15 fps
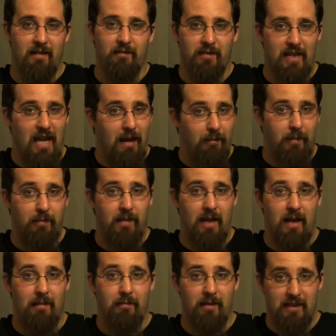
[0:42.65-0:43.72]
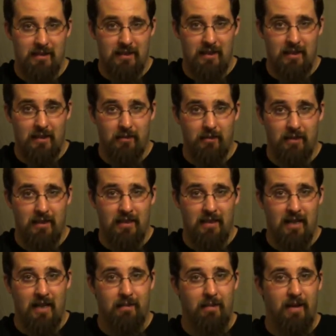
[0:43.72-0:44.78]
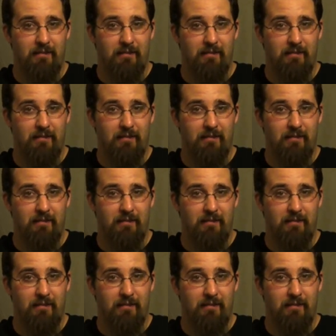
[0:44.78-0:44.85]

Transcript: of the album that I'm listening to at the time.